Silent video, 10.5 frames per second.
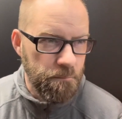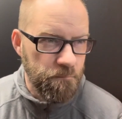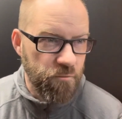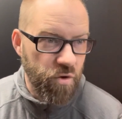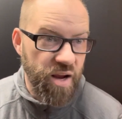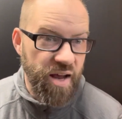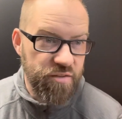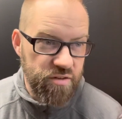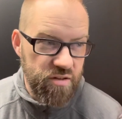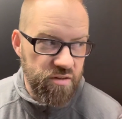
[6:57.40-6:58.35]

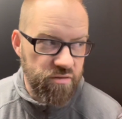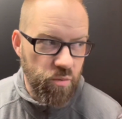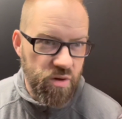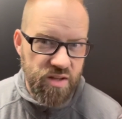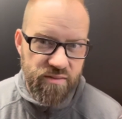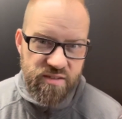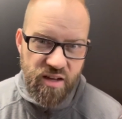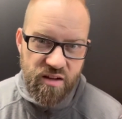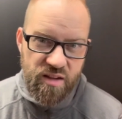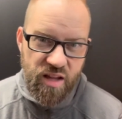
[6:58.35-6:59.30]
forever for what they've
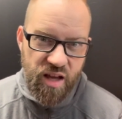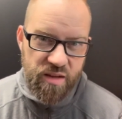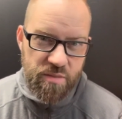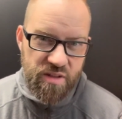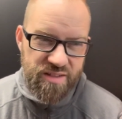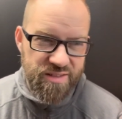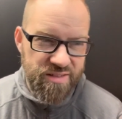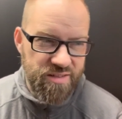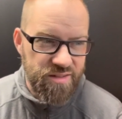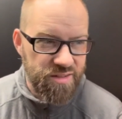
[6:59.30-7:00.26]
said online,
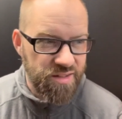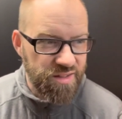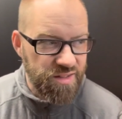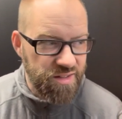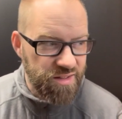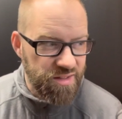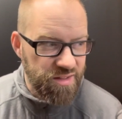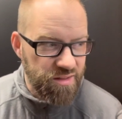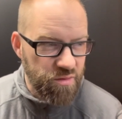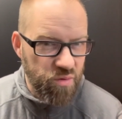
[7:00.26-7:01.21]
because
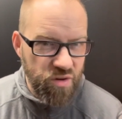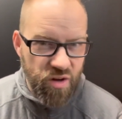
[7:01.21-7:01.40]
we're